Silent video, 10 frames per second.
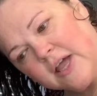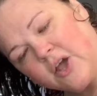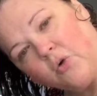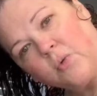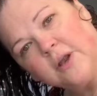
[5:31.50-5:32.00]

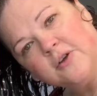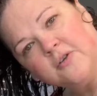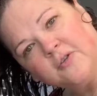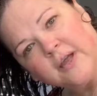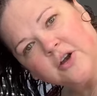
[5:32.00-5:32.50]
go run your
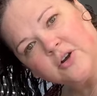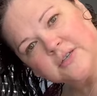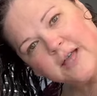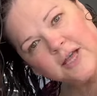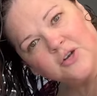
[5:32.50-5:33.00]

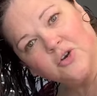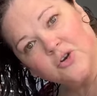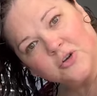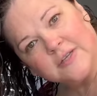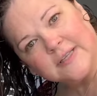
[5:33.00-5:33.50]
fingers under
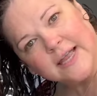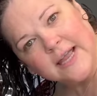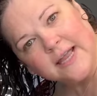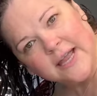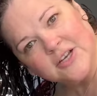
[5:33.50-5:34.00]
your
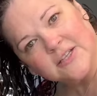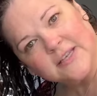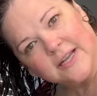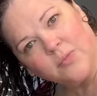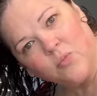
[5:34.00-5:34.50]
sink and just
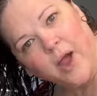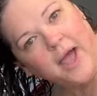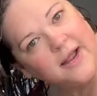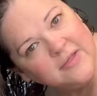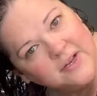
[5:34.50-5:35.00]
get them
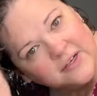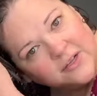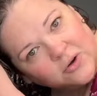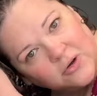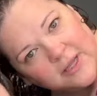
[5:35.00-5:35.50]
wet and then
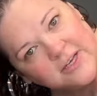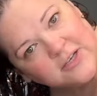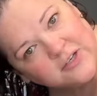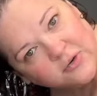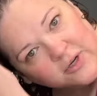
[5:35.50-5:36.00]
literally
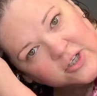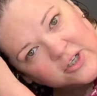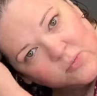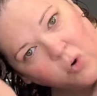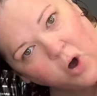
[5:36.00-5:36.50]
just squish
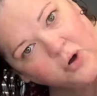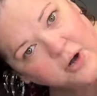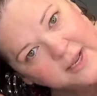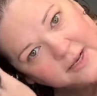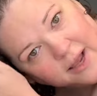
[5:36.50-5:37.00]
some water
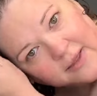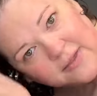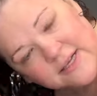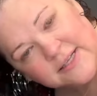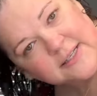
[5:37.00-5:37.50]
in like
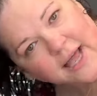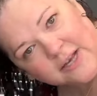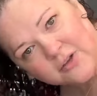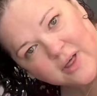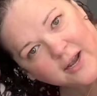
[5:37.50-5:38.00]
this. I
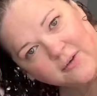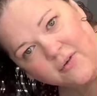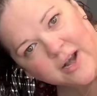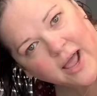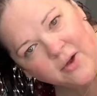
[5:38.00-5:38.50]
do that
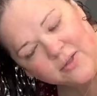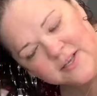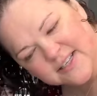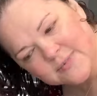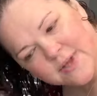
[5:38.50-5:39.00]
every now and
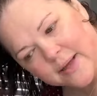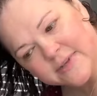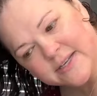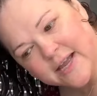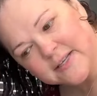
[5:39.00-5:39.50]
then.
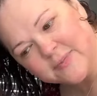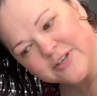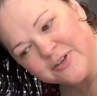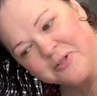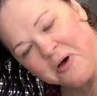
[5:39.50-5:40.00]
Sometimes it takes me
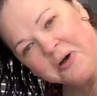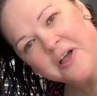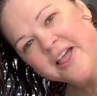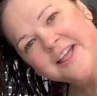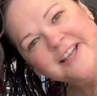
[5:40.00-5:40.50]
too long
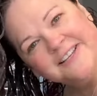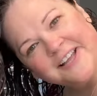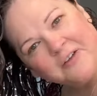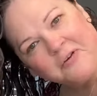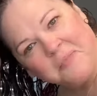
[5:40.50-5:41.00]
to
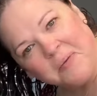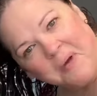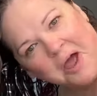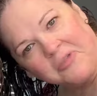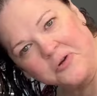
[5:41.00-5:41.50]
get from my
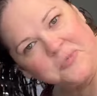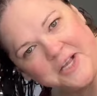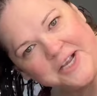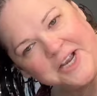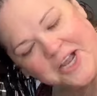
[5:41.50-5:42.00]
bathroom to
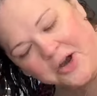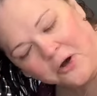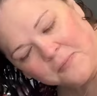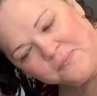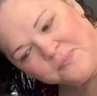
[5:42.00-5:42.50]
in here.